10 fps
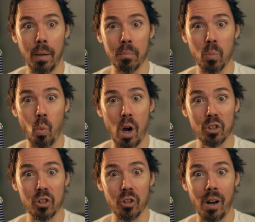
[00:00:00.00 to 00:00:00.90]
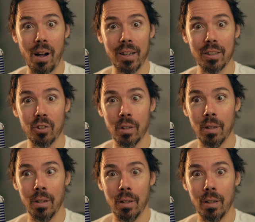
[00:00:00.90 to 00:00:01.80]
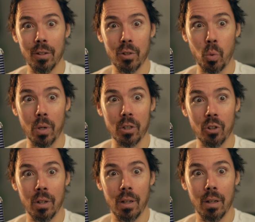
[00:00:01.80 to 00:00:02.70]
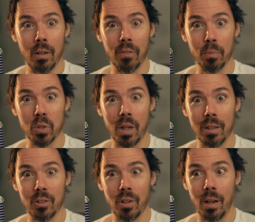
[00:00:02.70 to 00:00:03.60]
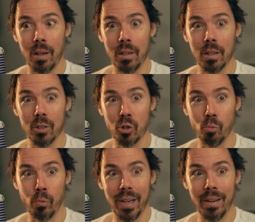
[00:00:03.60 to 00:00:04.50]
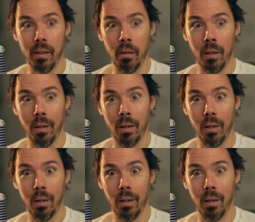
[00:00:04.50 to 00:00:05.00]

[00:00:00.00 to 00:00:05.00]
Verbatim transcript: I'm watching your eyes twitch from side to side because you're reading.